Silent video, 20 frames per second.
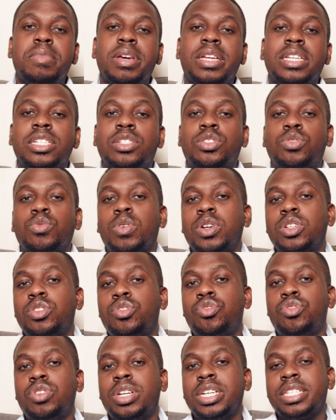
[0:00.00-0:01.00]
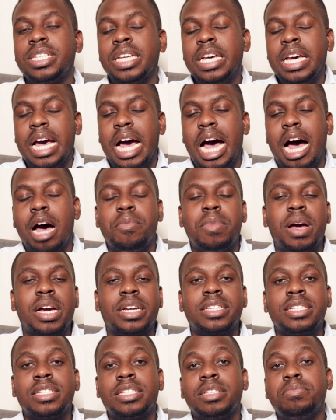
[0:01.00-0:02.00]
meant to address um,
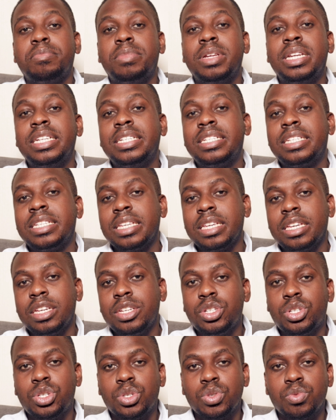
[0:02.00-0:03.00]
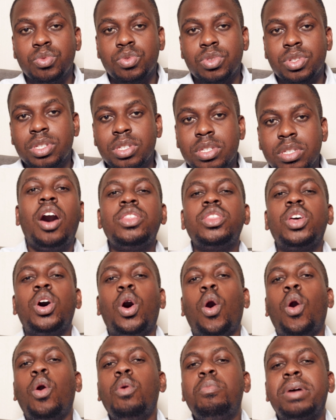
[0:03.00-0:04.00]
accessibility issues. On
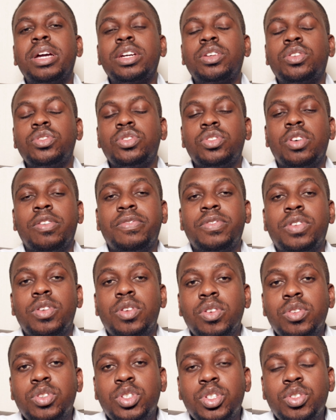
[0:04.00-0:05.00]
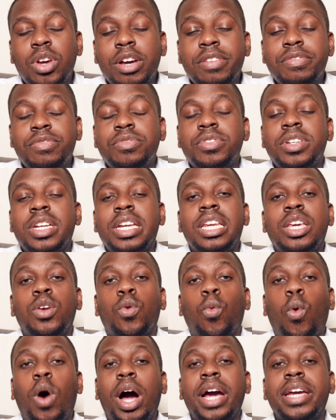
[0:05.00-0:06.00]
the whole, Microsoft looks to have really
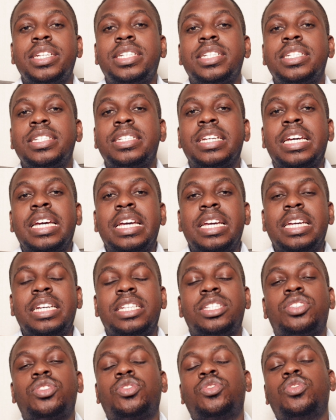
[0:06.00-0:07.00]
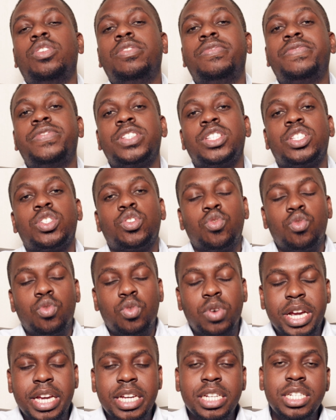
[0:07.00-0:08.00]
widened its Surface
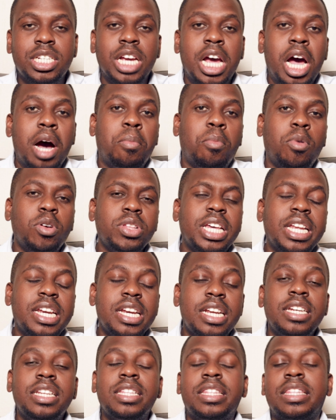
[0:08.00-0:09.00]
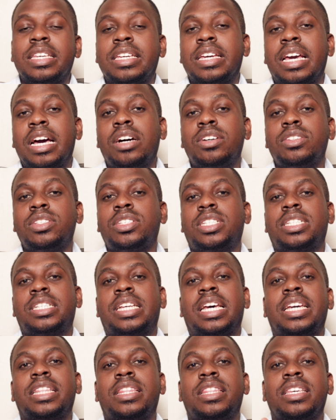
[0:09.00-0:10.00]
range. More than anything else,
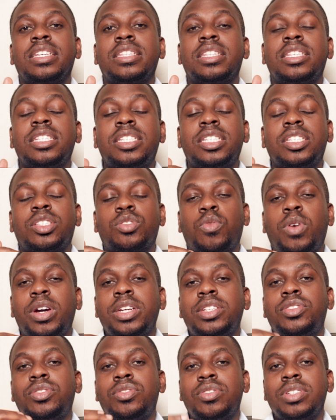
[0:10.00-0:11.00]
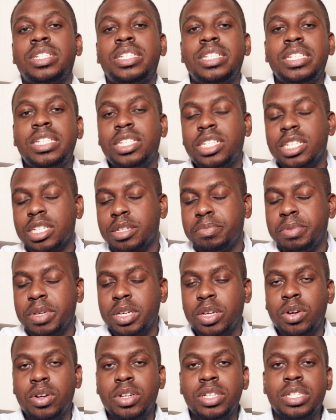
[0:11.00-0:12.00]
I think this is quite strategic
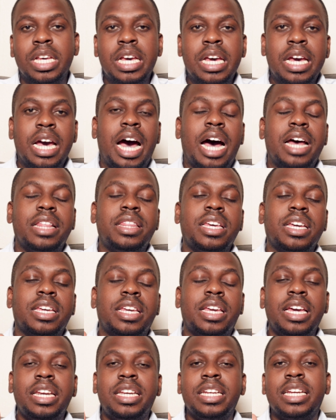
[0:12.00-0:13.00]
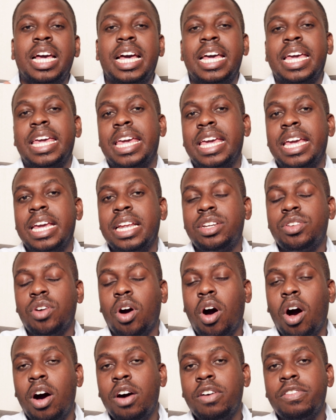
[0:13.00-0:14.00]
because uh, they're getting ahead
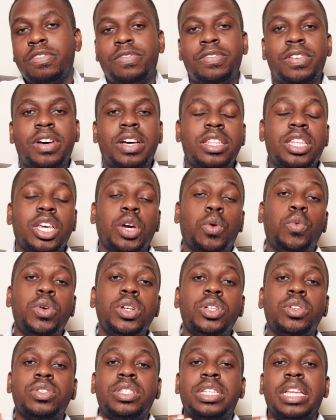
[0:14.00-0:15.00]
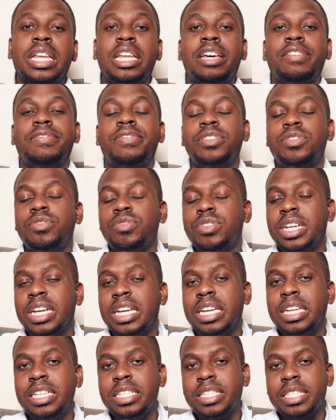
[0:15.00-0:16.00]
of uh, their Windows eleven
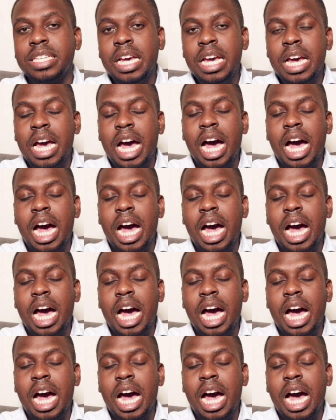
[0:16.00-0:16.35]
release,